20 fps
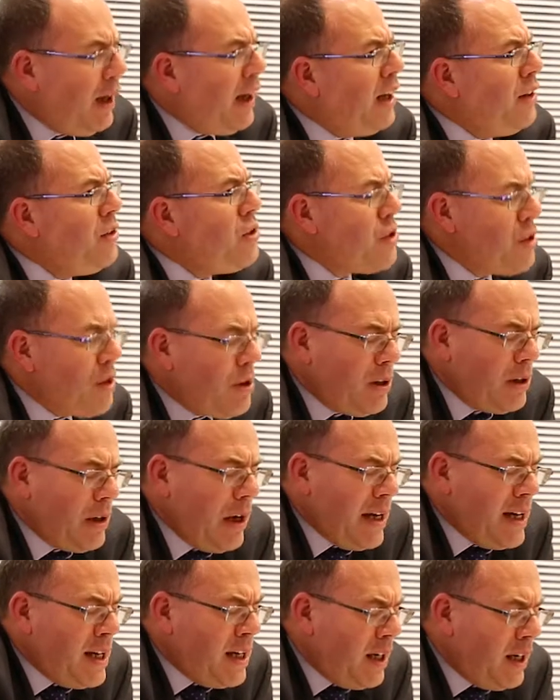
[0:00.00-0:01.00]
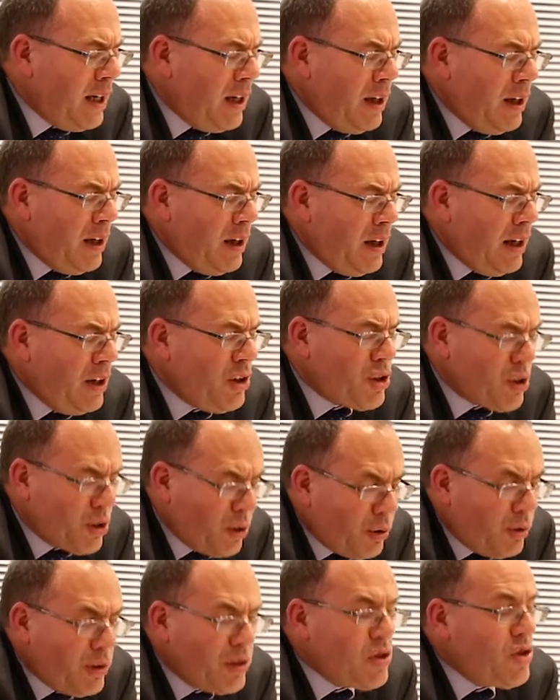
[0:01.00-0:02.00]
And thirdly,
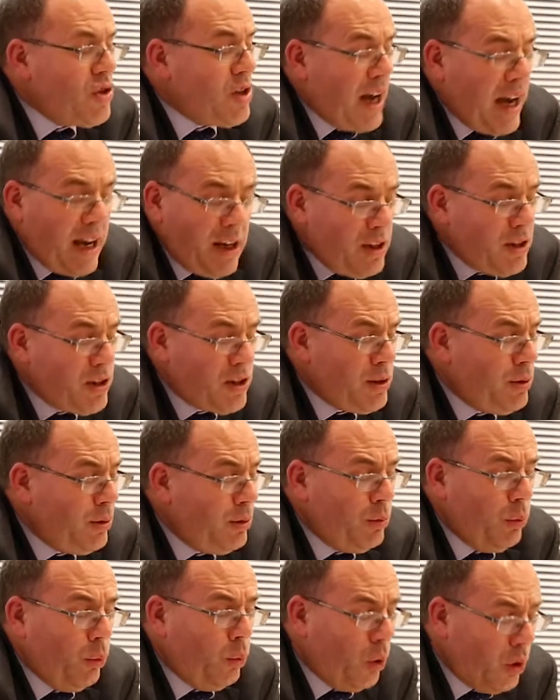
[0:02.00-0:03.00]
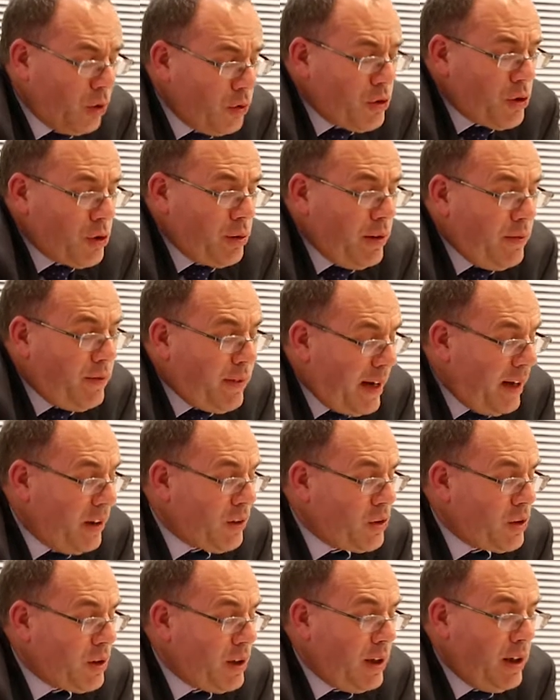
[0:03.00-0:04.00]
insurers tend to want to
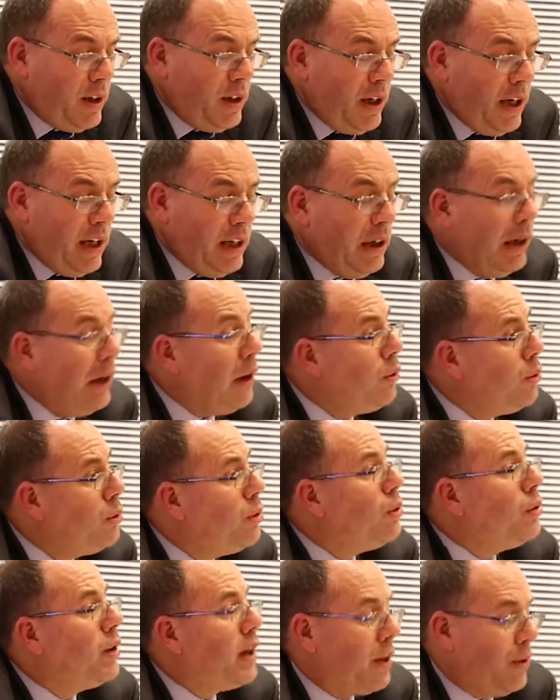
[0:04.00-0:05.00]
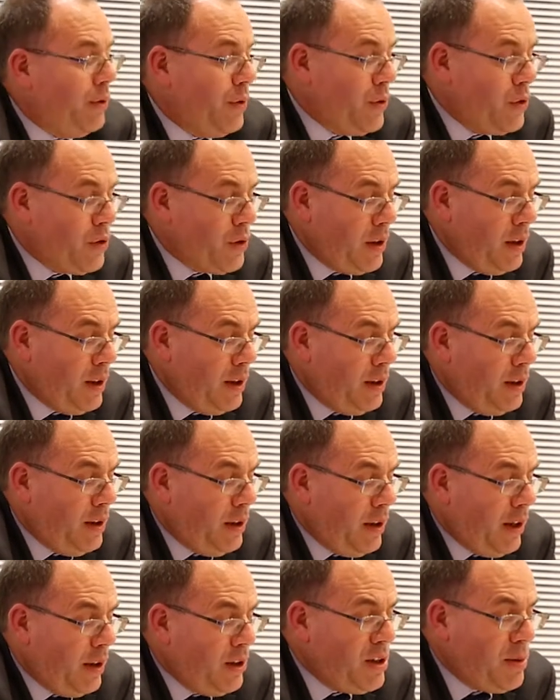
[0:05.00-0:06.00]
invest in local currency
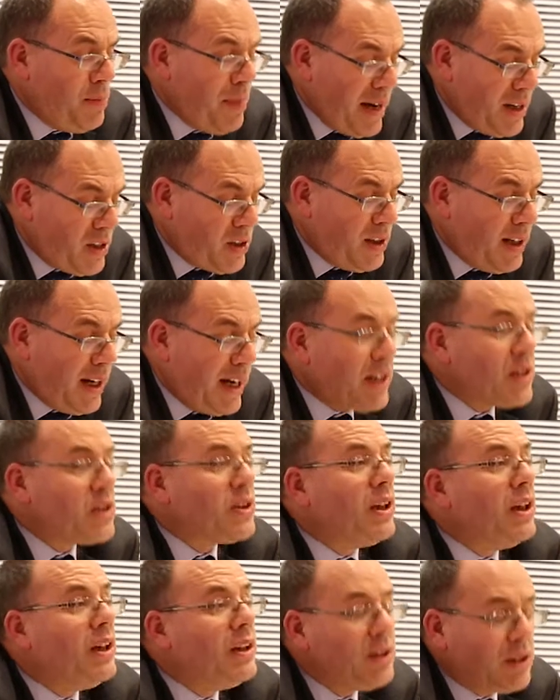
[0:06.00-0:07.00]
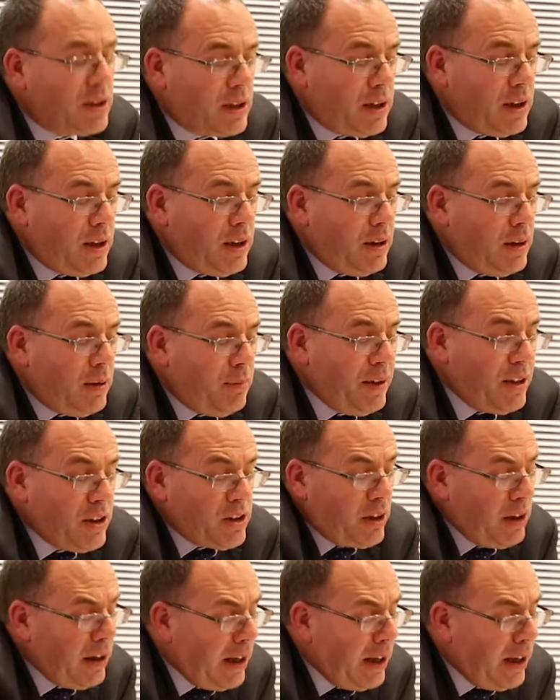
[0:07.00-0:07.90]
and domestic assets because our